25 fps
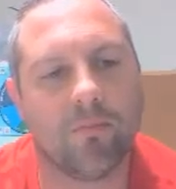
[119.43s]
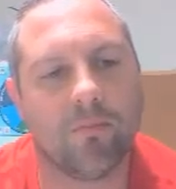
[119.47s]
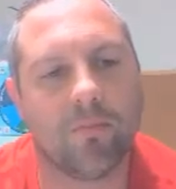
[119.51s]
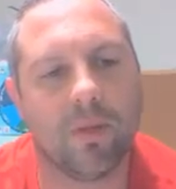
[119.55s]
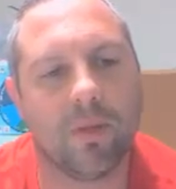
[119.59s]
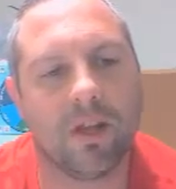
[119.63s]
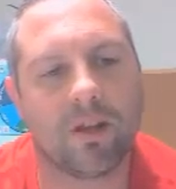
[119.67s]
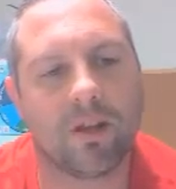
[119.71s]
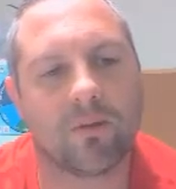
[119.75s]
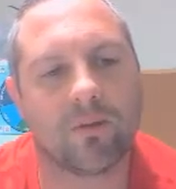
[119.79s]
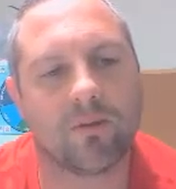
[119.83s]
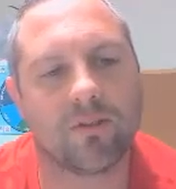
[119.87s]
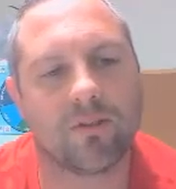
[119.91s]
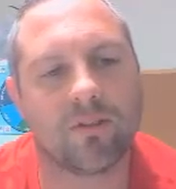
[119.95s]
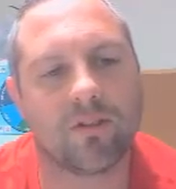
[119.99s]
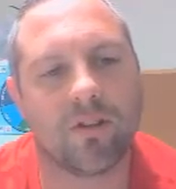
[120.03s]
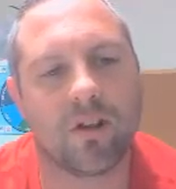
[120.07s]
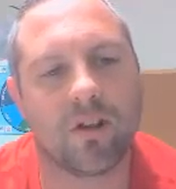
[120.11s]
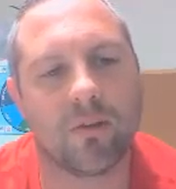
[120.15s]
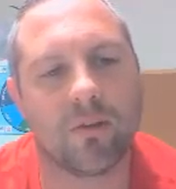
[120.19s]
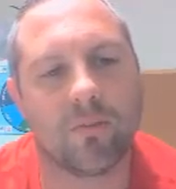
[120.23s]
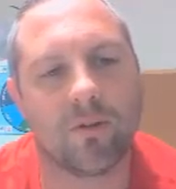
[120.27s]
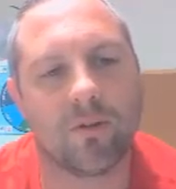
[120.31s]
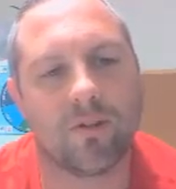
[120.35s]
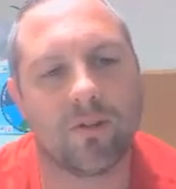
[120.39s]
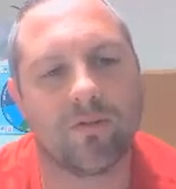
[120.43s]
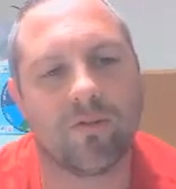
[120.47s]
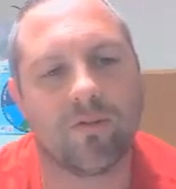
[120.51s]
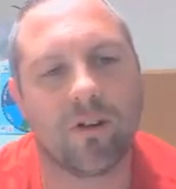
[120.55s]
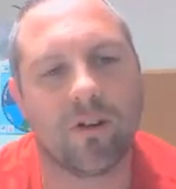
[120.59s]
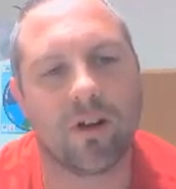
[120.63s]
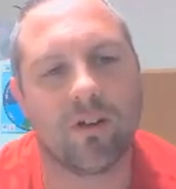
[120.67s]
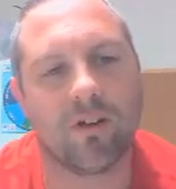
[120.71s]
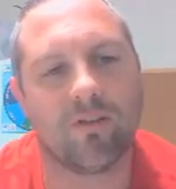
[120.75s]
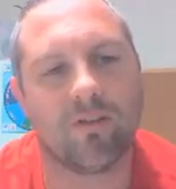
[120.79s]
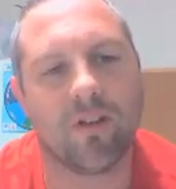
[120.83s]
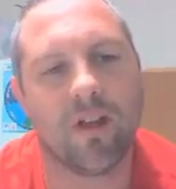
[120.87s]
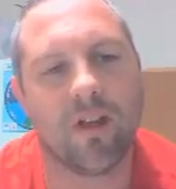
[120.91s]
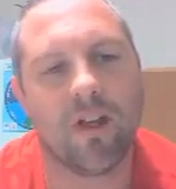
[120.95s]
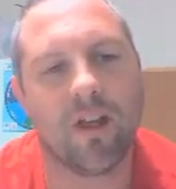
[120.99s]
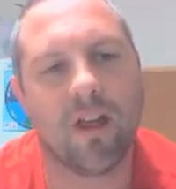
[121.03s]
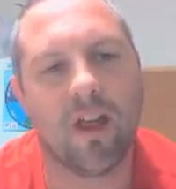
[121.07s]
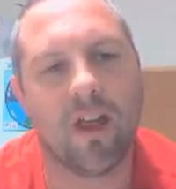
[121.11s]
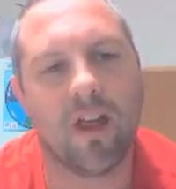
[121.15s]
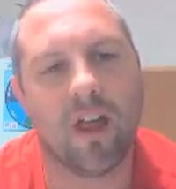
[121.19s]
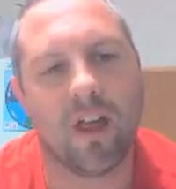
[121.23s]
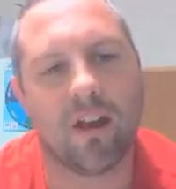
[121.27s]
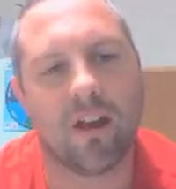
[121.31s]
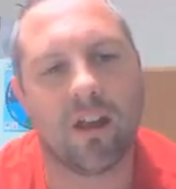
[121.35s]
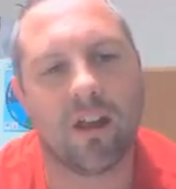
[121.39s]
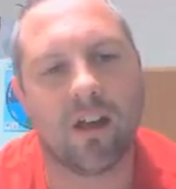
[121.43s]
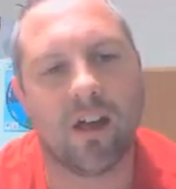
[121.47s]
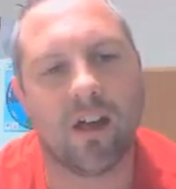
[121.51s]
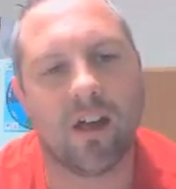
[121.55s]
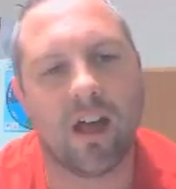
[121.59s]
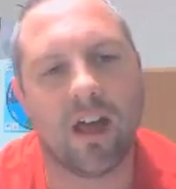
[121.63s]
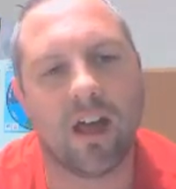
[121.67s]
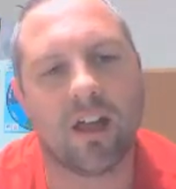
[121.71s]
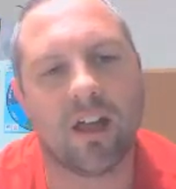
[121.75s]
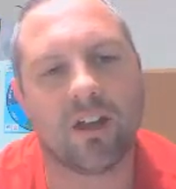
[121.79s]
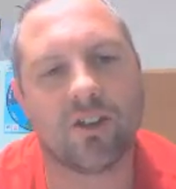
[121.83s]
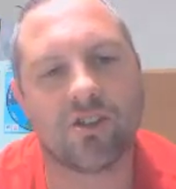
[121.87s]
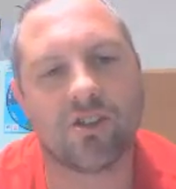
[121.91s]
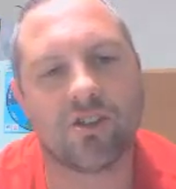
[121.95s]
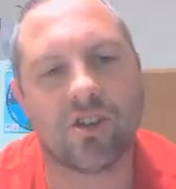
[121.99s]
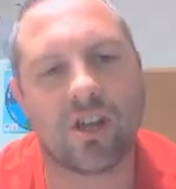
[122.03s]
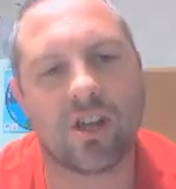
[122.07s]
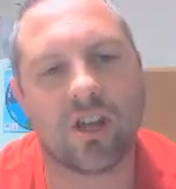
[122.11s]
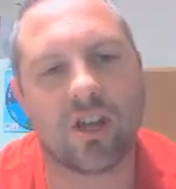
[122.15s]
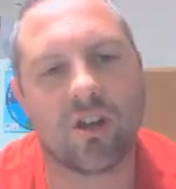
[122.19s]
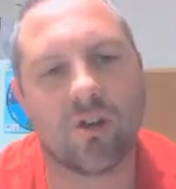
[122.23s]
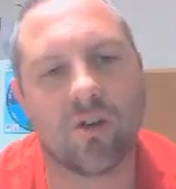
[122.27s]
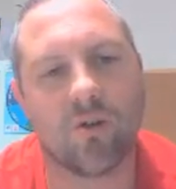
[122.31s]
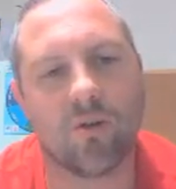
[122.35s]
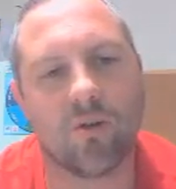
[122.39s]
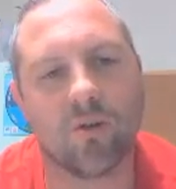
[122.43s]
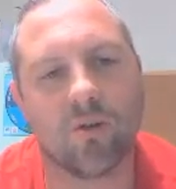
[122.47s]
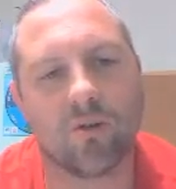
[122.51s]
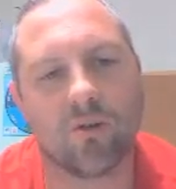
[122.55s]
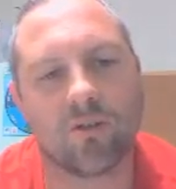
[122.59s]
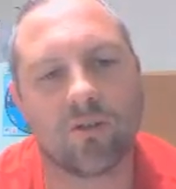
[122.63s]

B equals 13.5, and our A, G, or